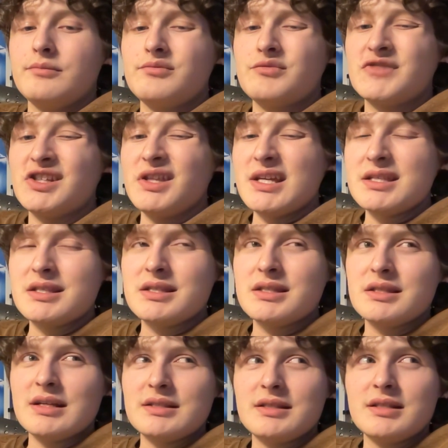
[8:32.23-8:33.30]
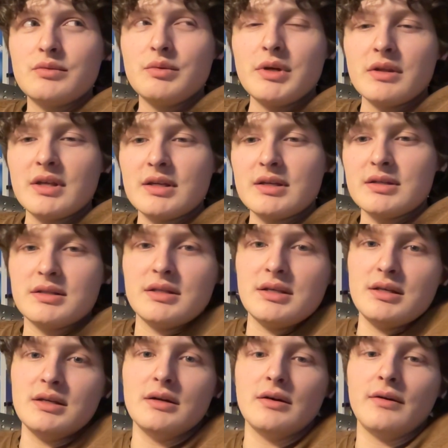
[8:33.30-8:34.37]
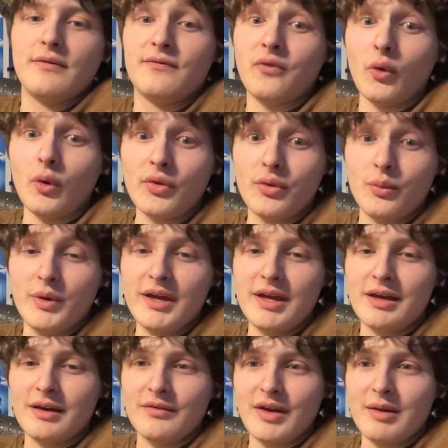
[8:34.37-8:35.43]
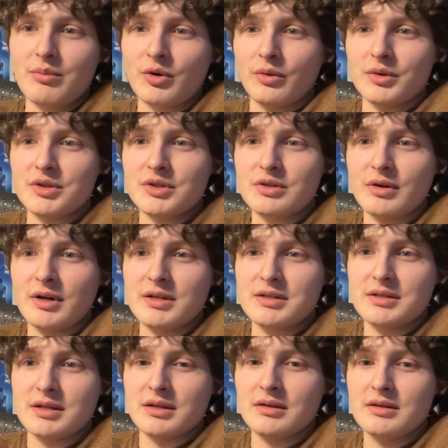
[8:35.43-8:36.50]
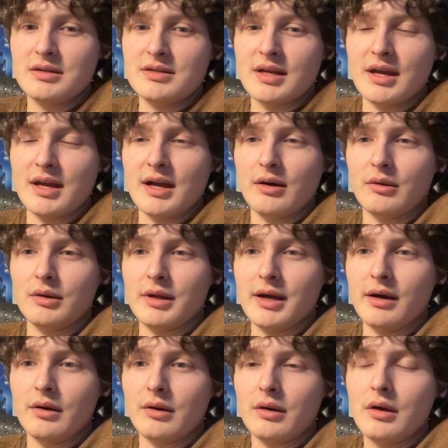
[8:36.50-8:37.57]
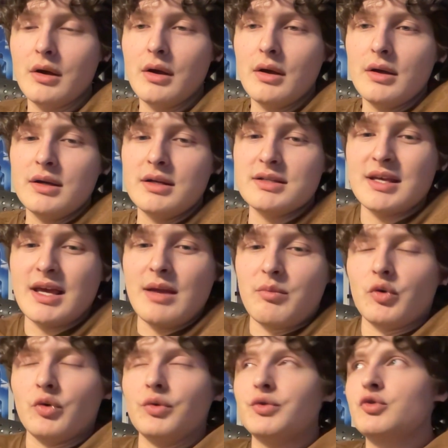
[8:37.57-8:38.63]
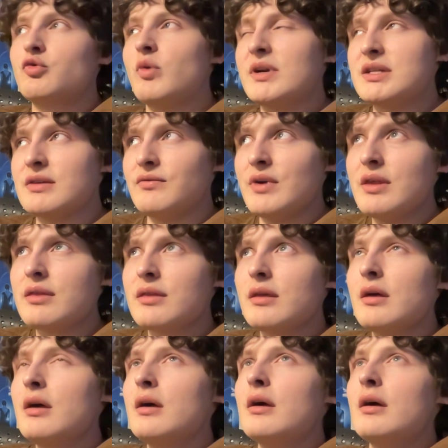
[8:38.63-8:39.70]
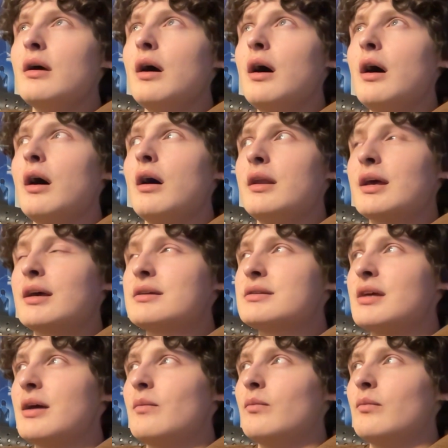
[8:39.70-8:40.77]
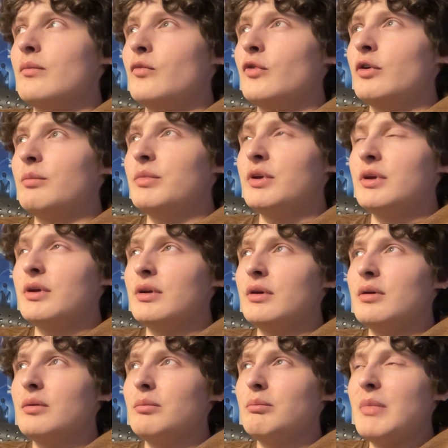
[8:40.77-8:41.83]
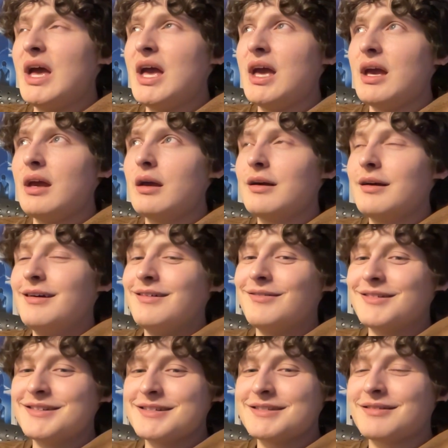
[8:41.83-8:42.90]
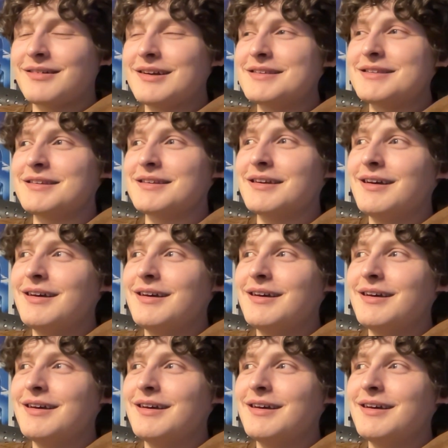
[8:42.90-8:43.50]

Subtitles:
So that's this week. That is the 4th week of April, which is crazy to say out loud, is April 25th. Next time will be May, which is crazy.